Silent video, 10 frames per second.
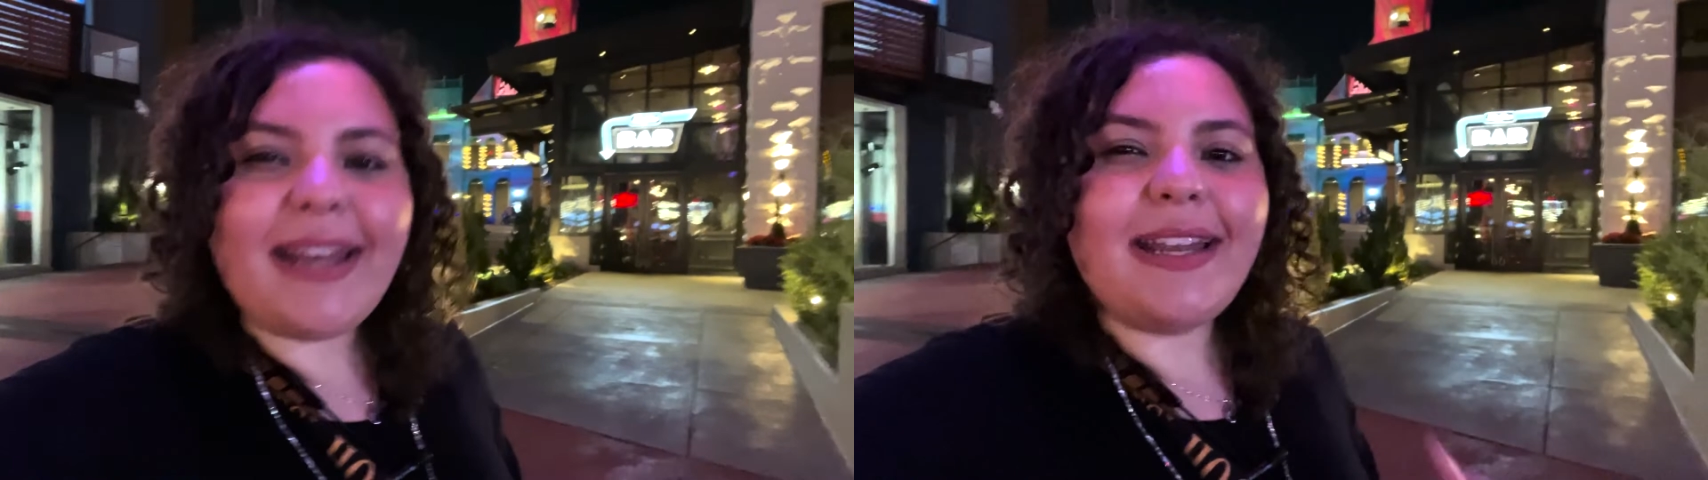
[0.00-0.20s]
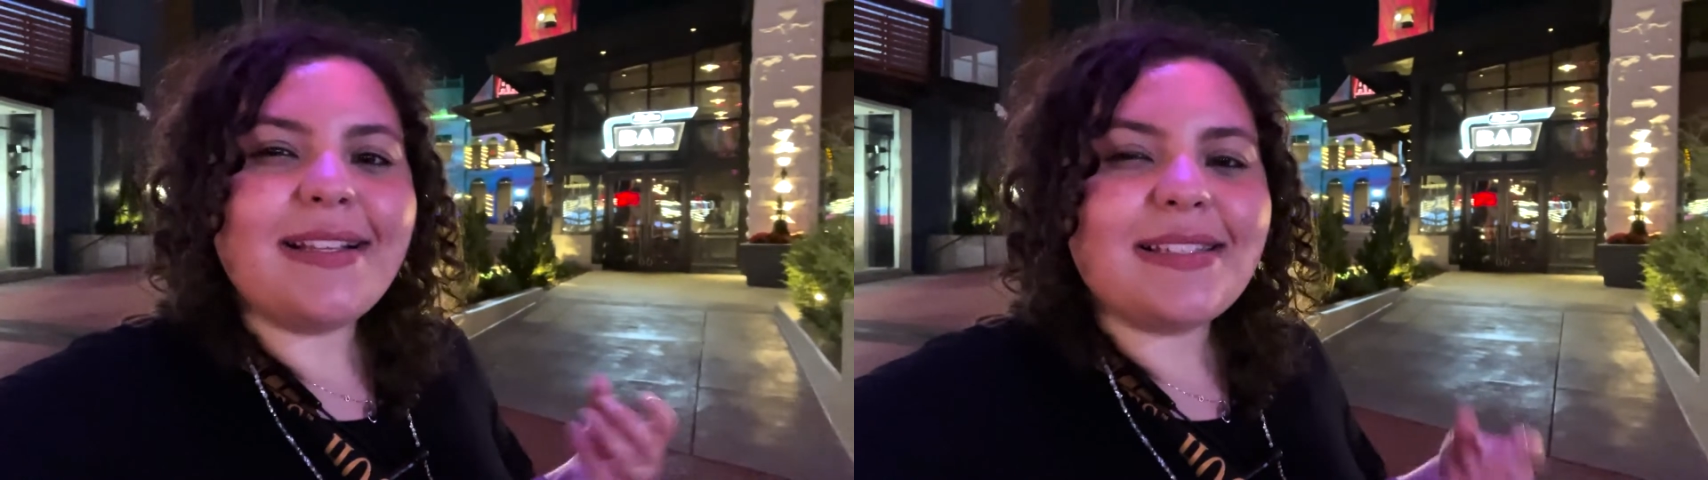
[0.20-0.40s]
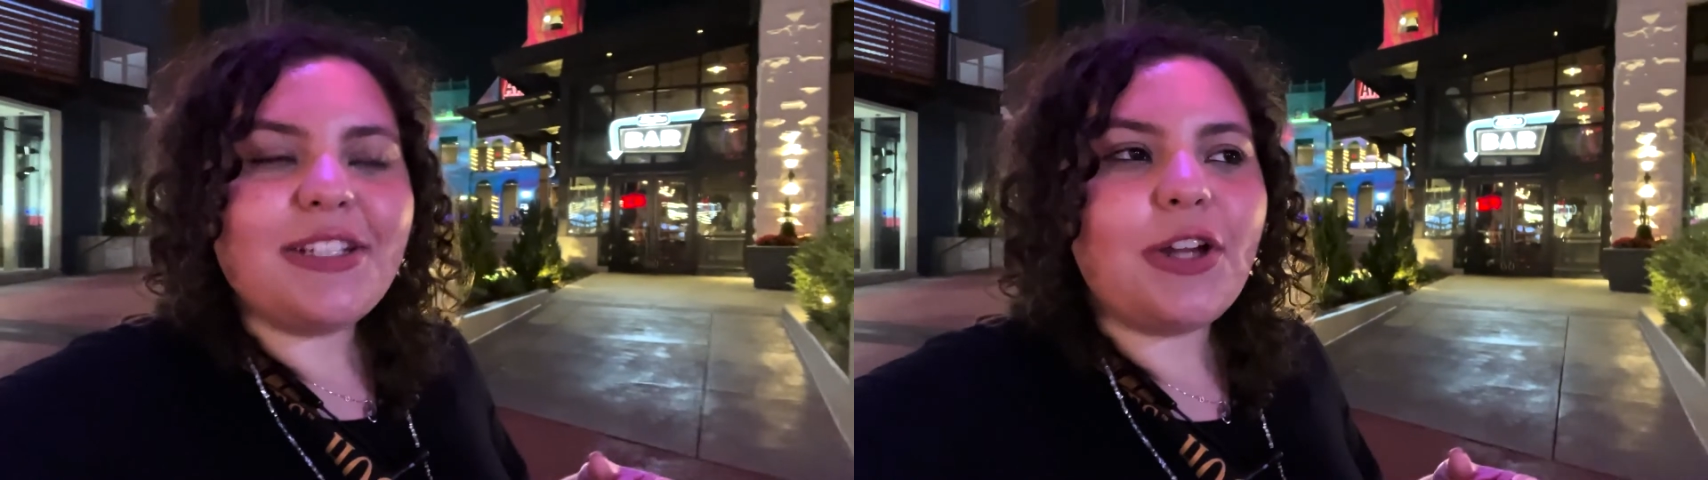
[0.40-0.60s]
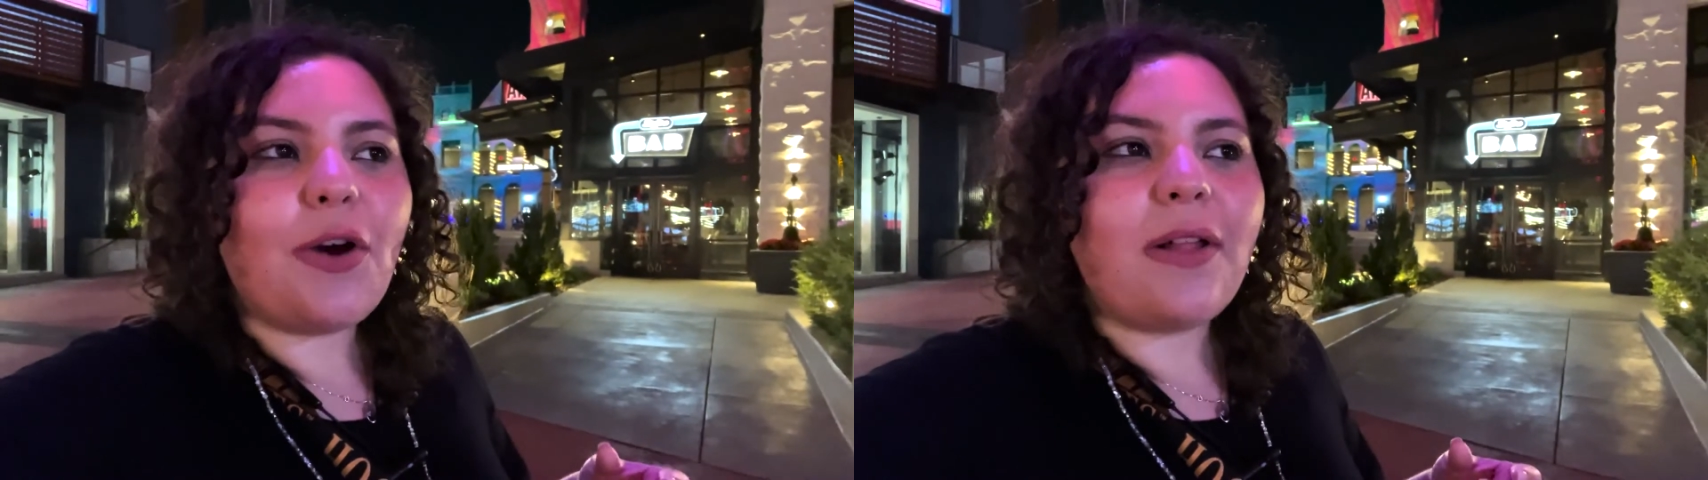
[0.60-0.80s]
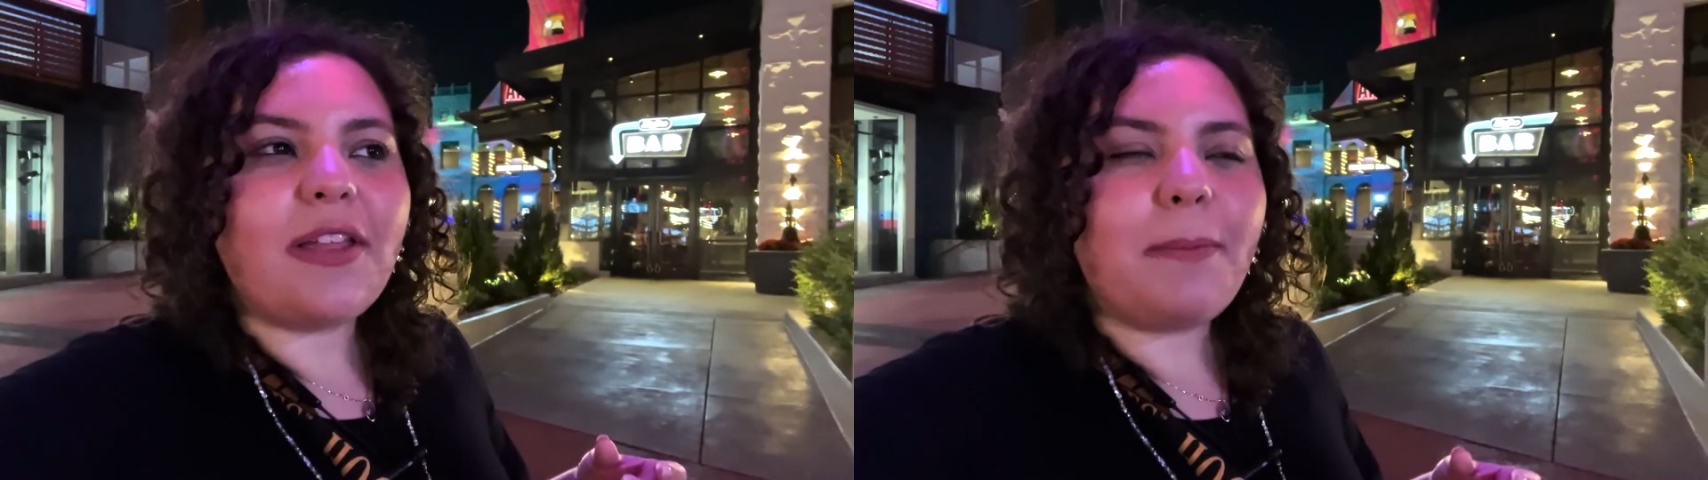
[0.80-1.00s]
it is you know
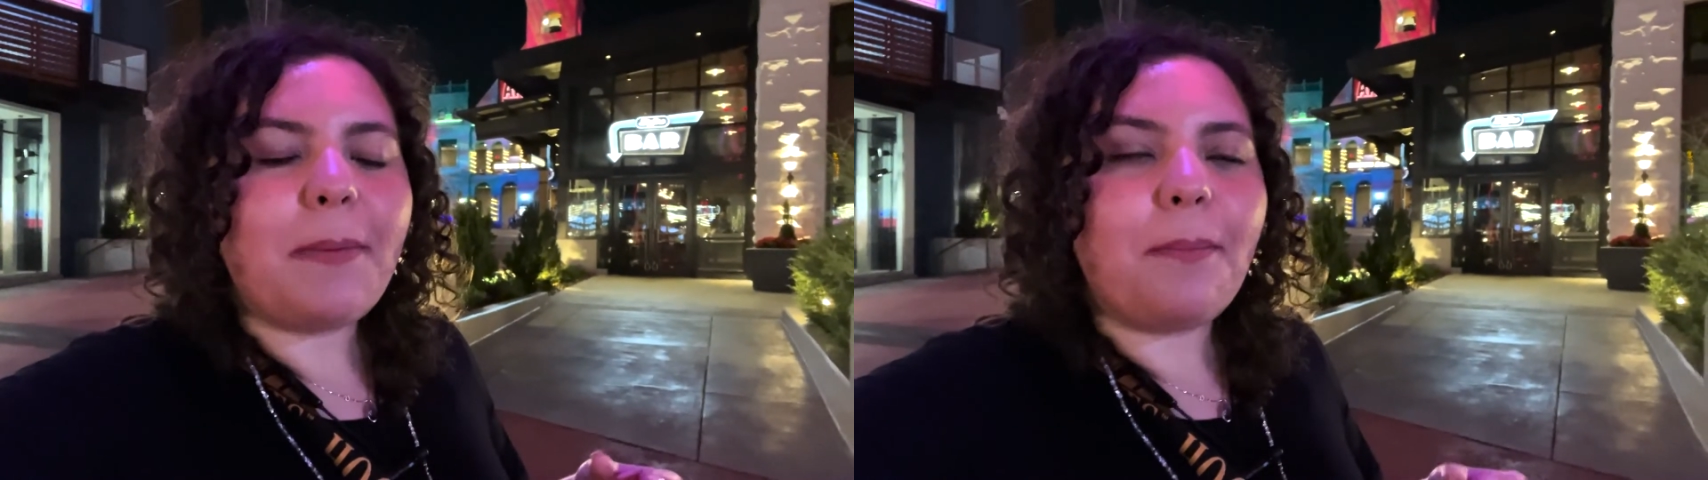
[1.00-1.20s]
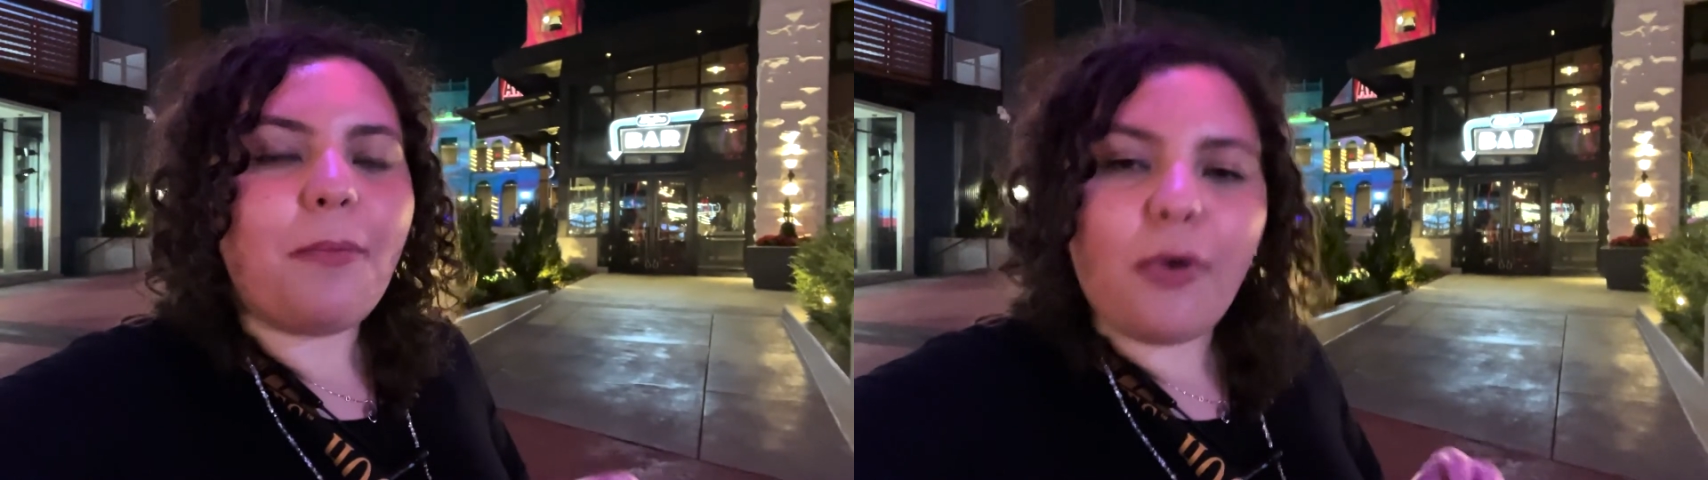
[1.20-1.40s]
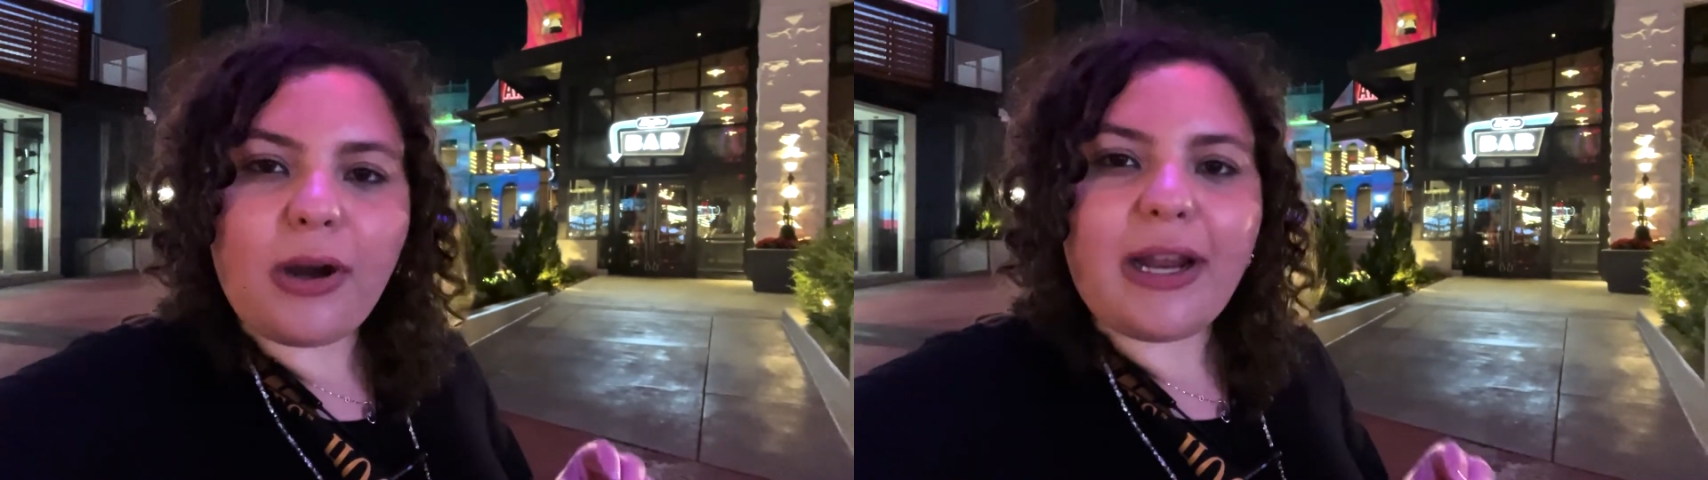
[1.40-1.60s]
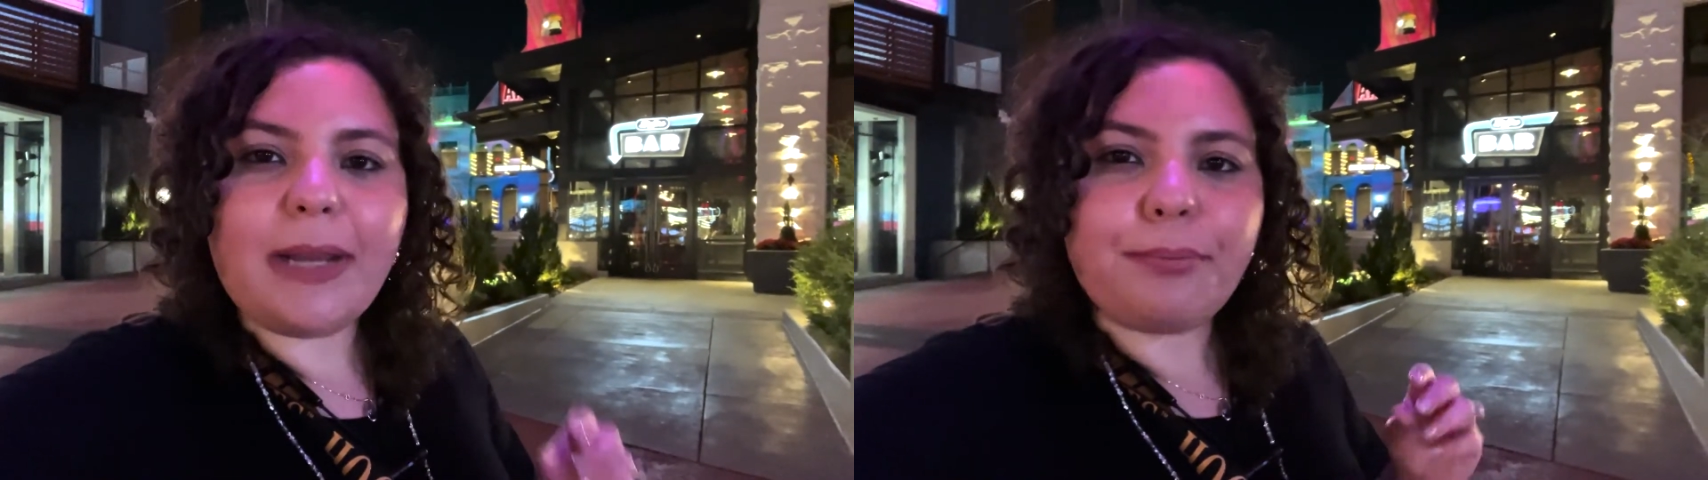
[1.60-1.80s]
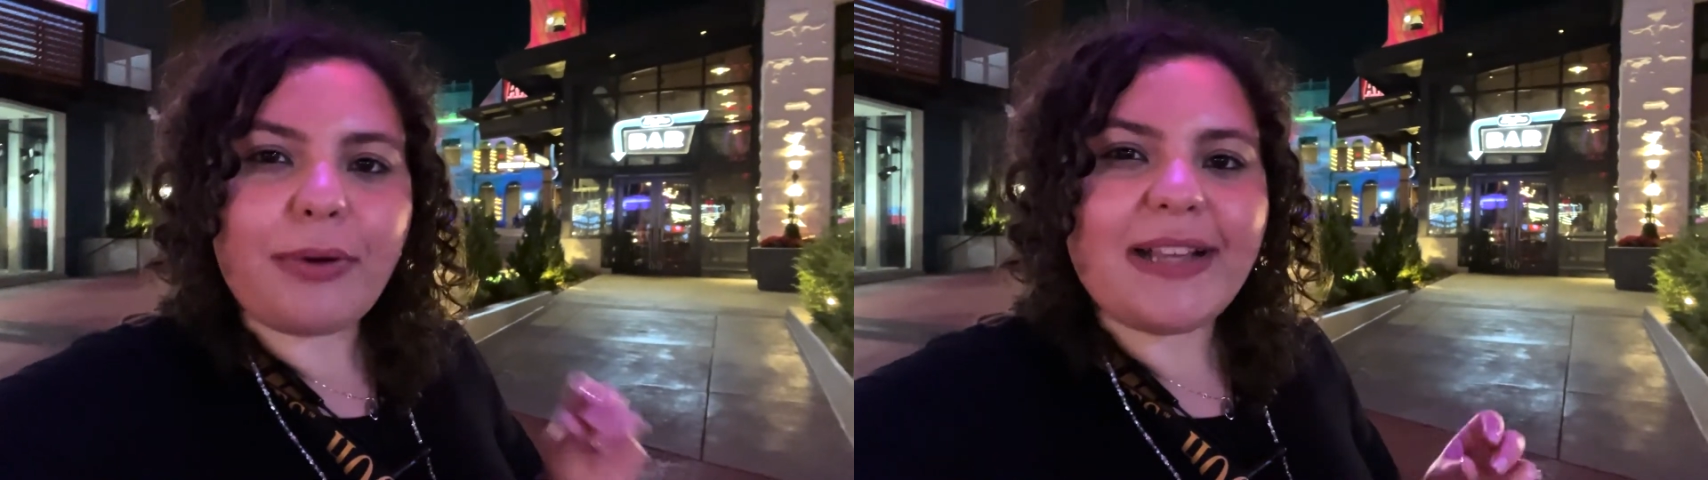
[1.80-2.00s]
a little bit more
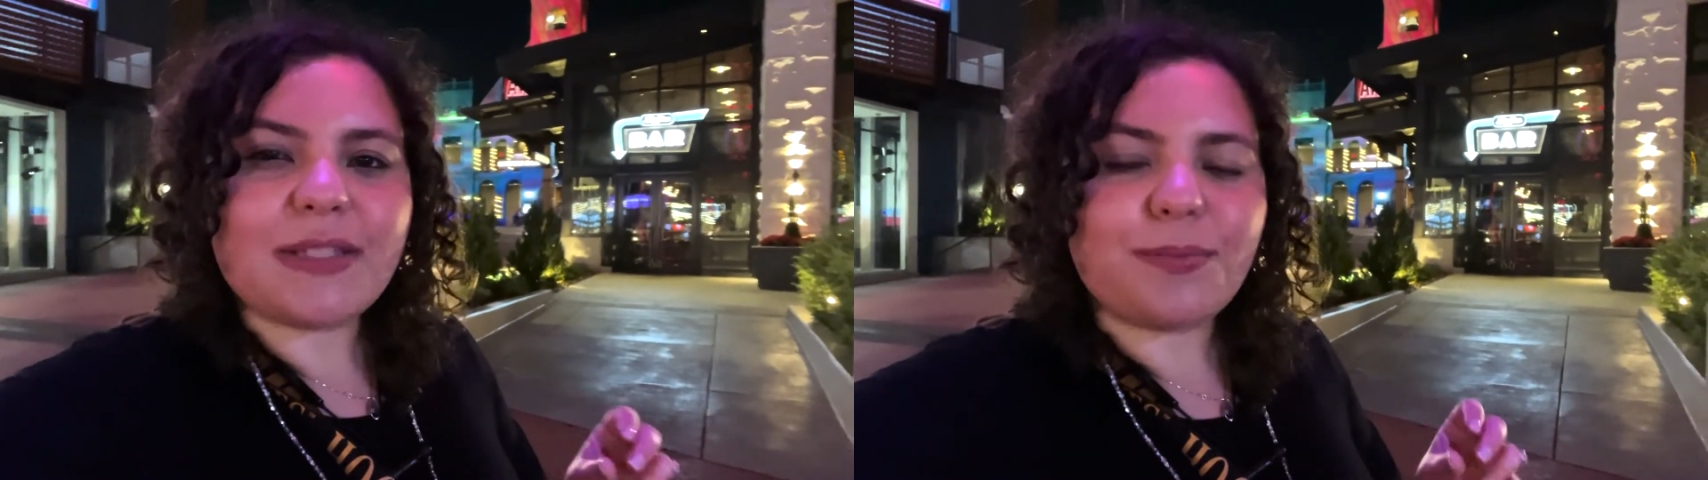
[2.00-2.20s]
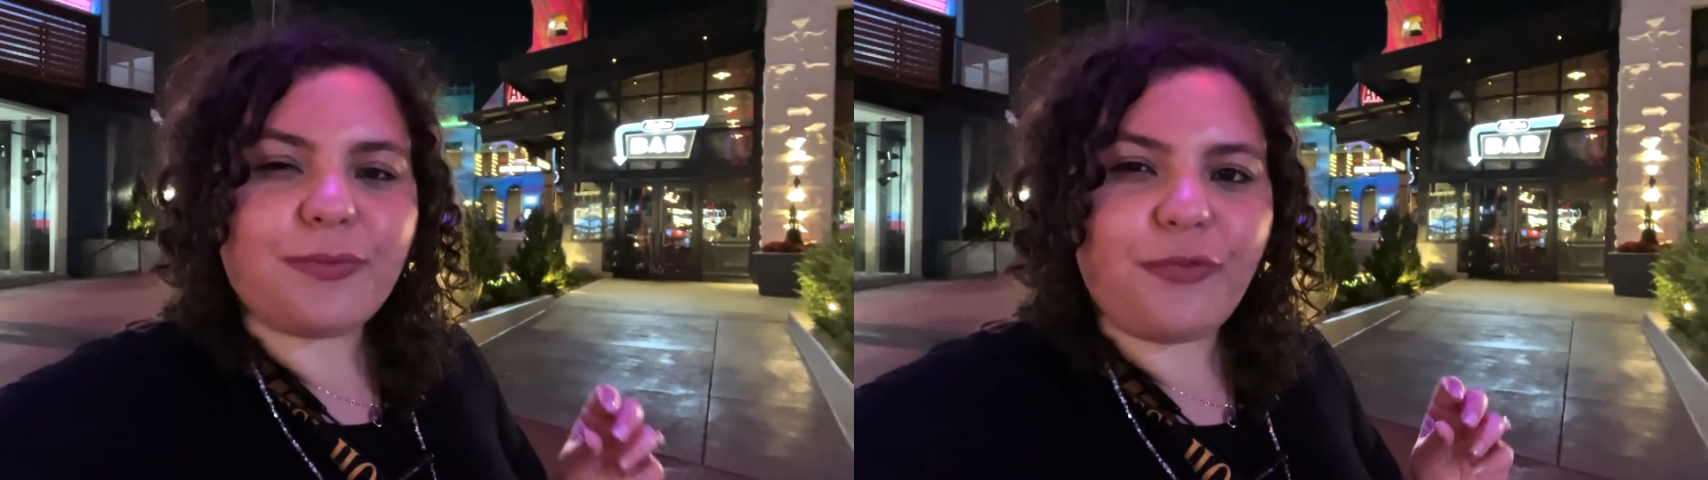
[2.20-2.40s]
in price